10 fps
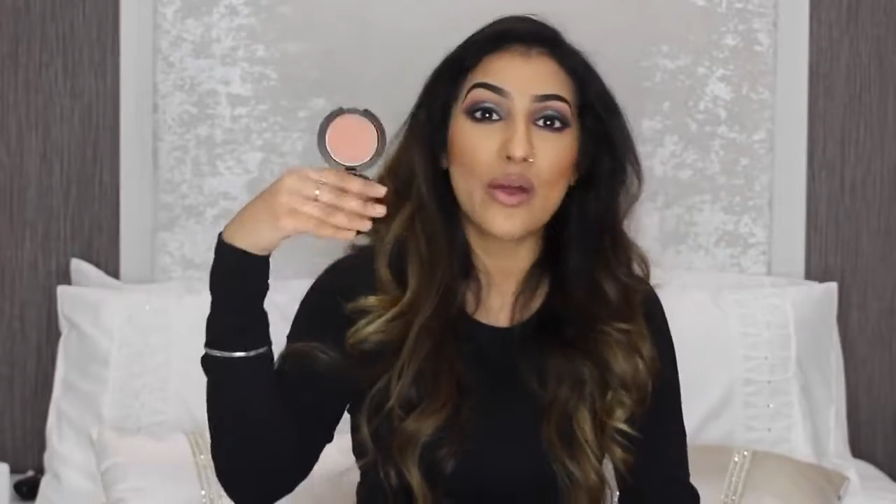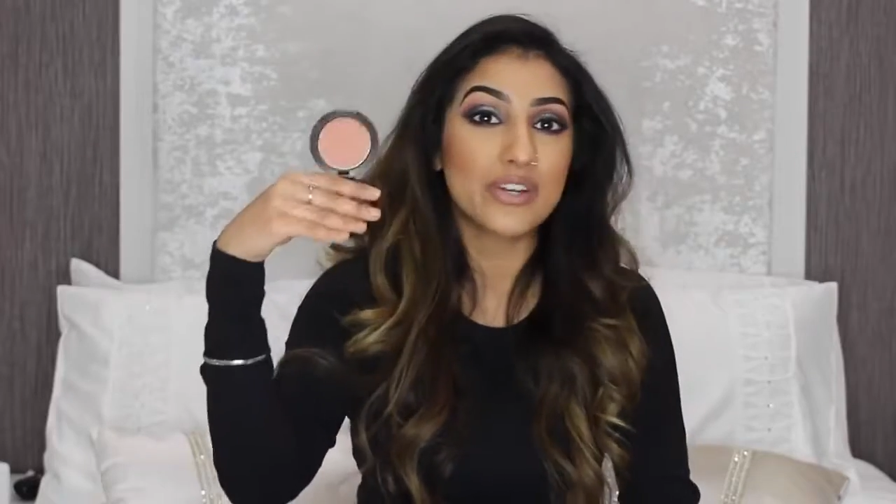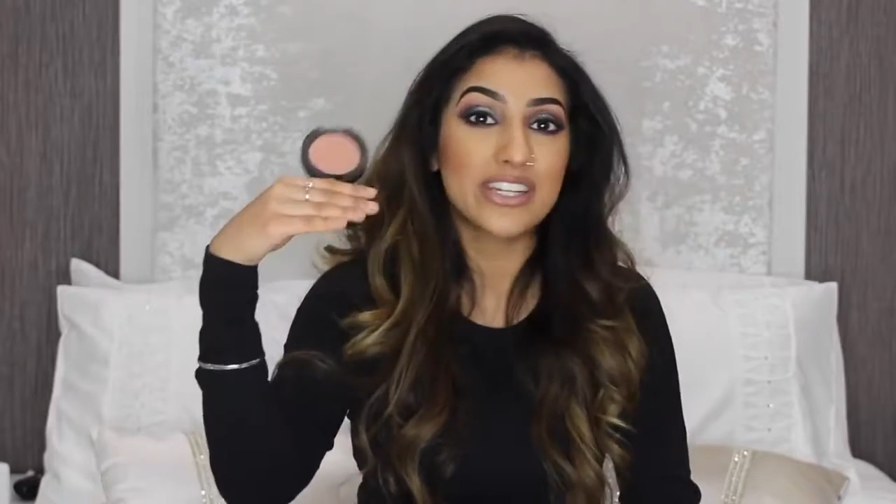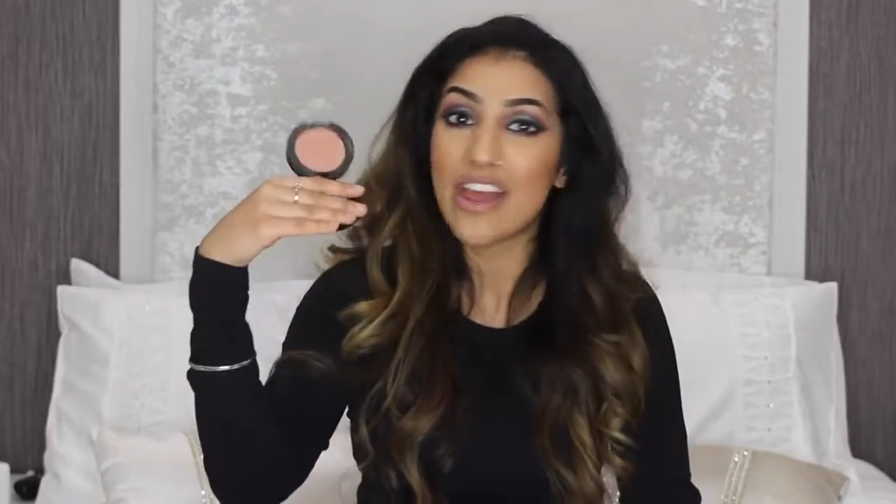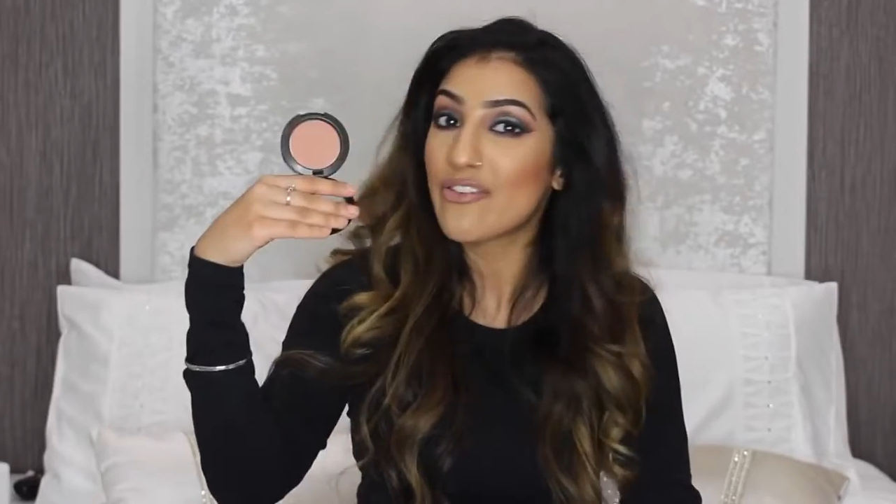I
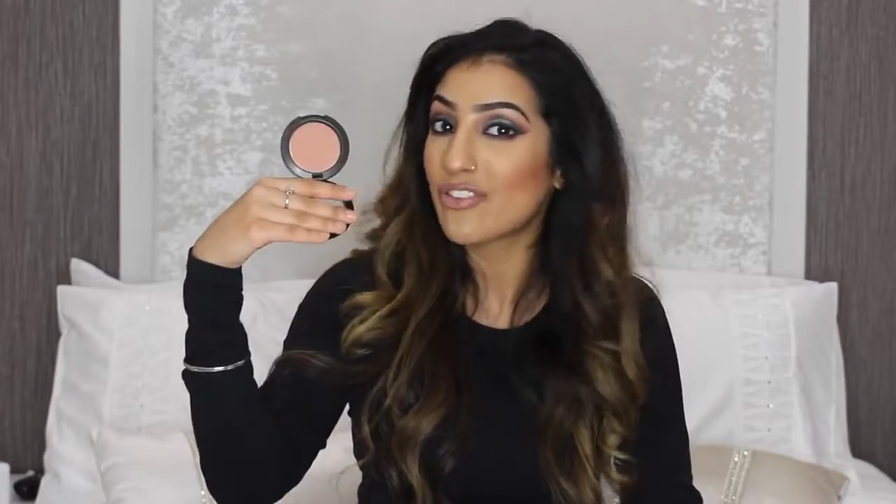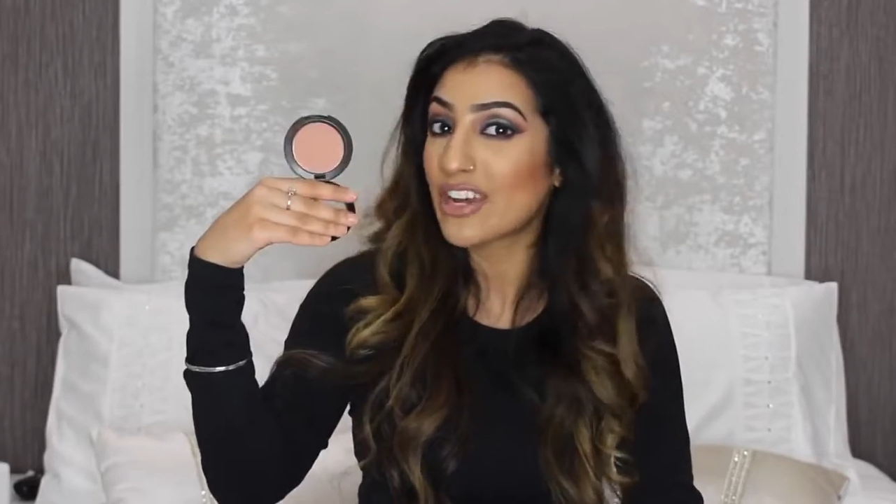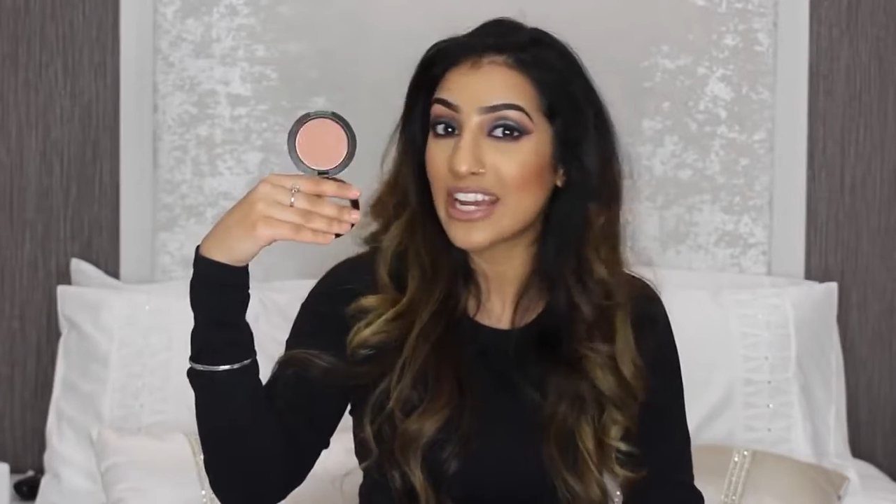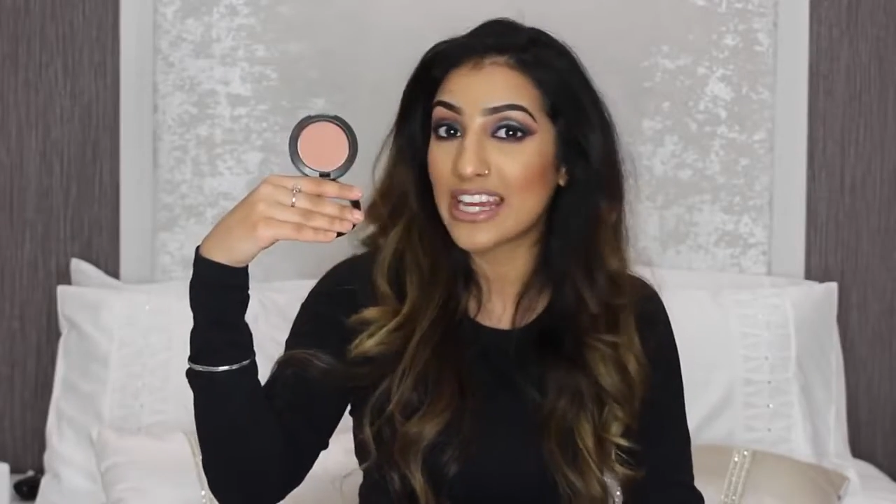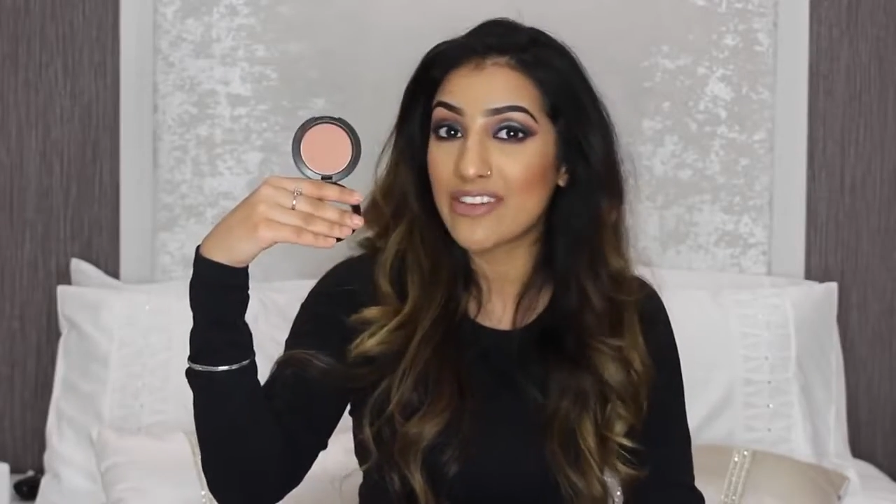would
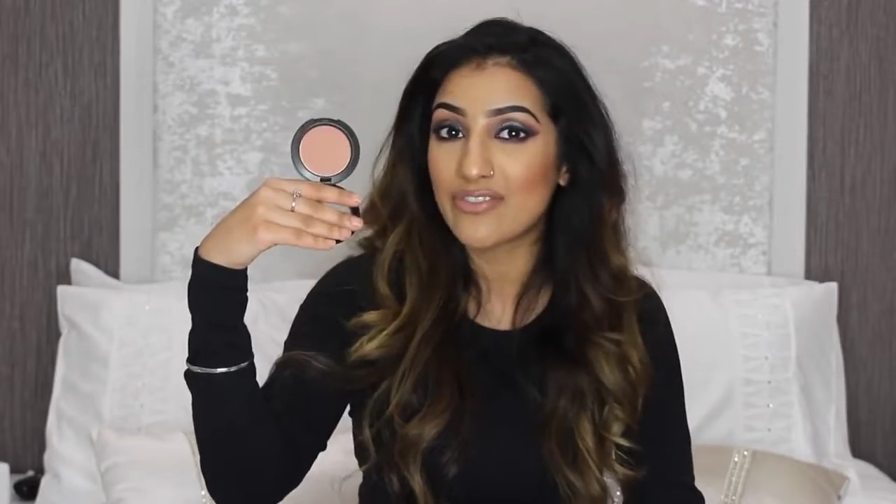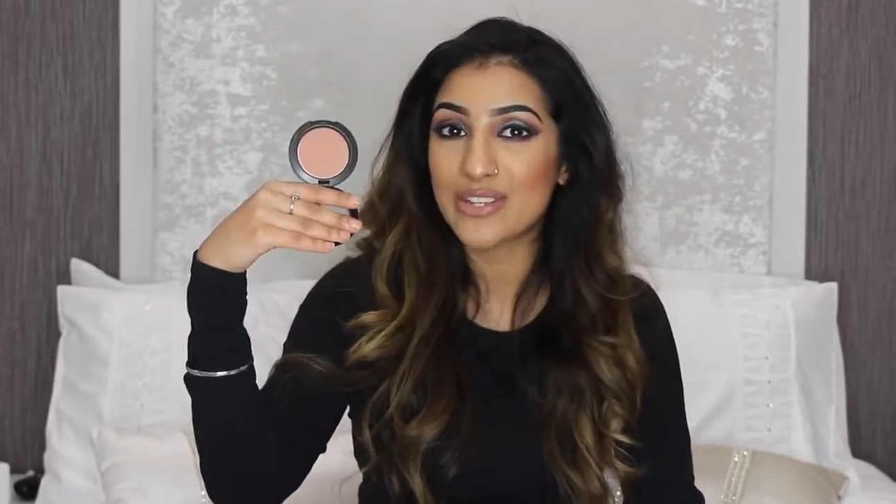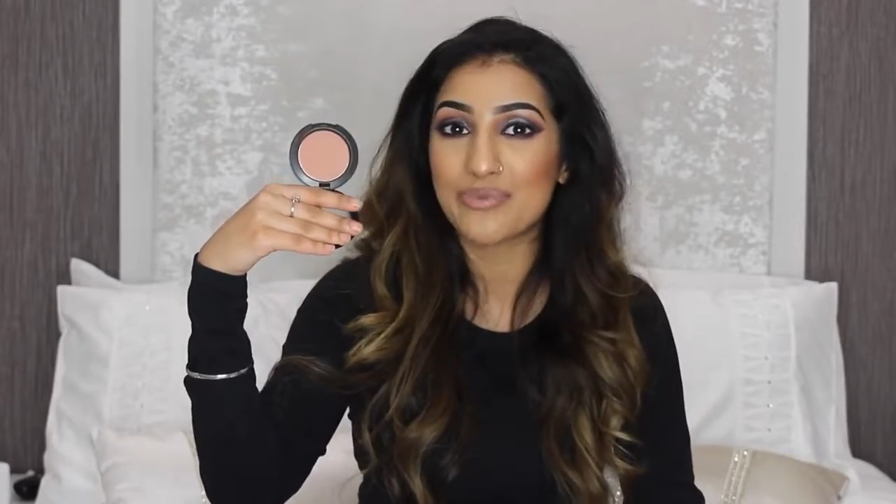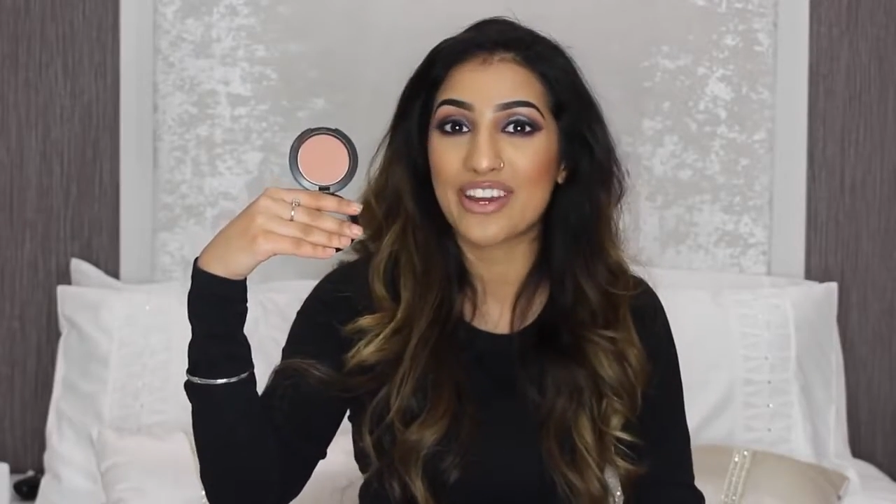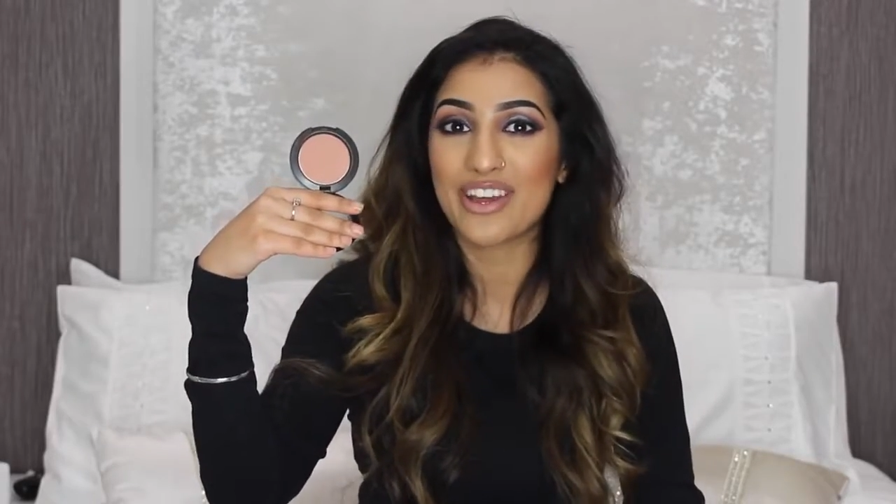definitely give
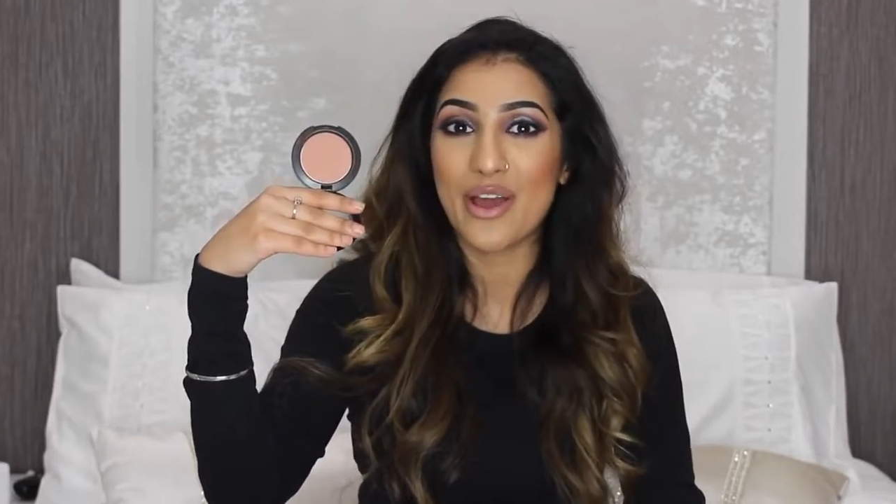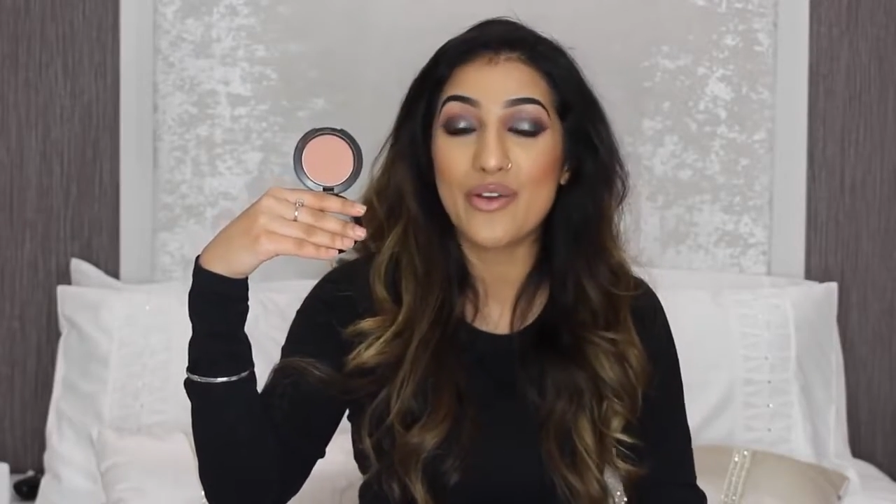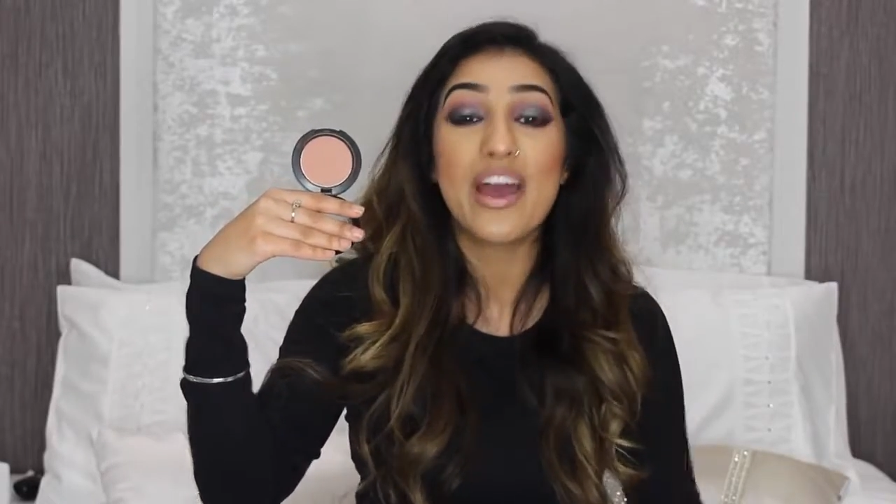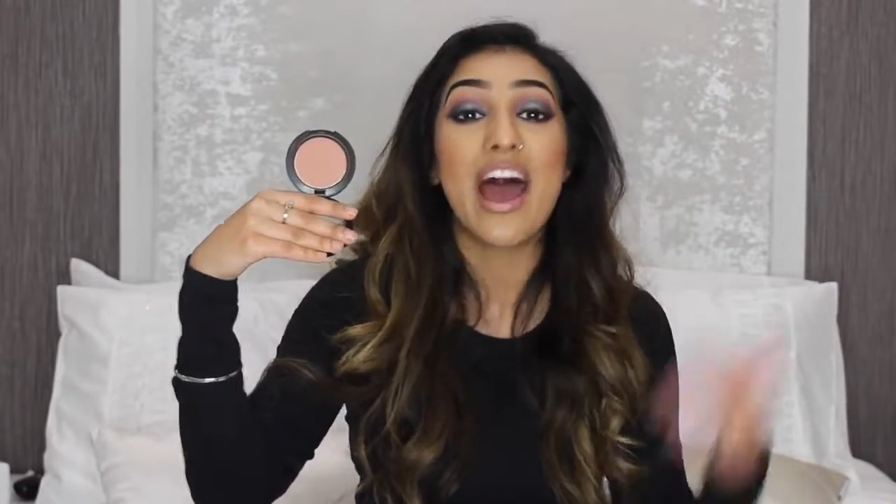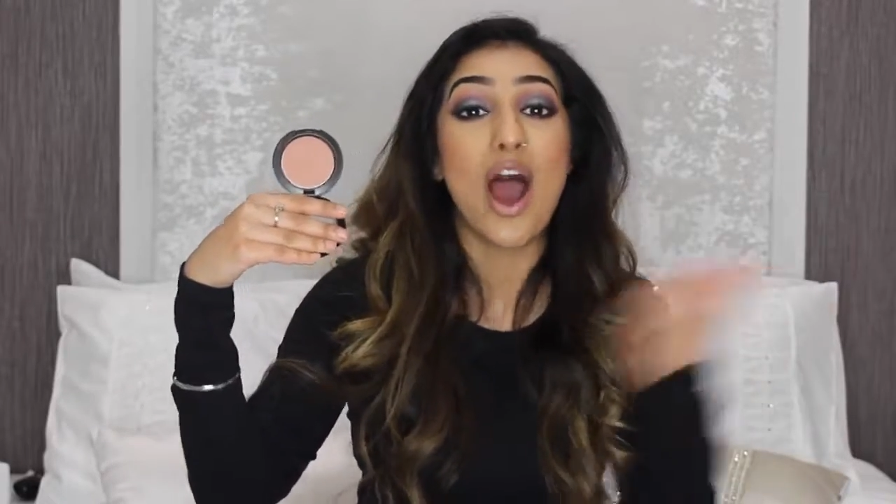this one a go.